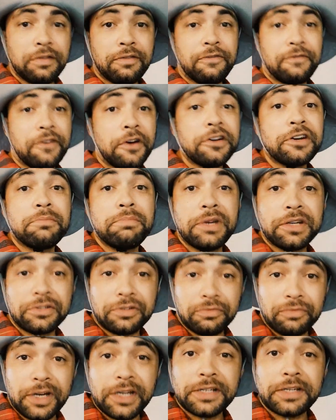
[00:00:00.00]
Fundamental
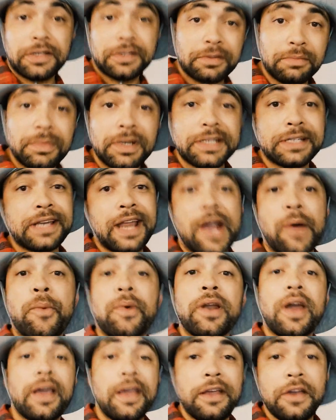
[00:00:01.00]
racism is like
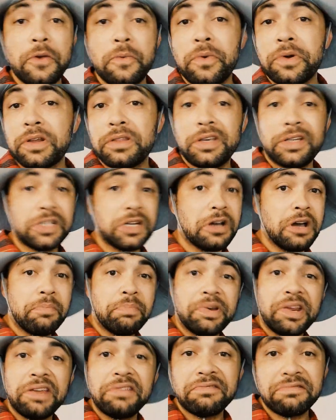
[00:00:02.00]
when I hear one of these
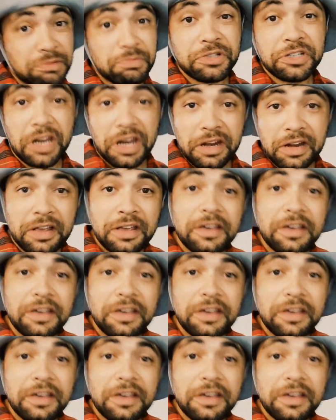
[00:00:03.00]
uppity, what I'm saying,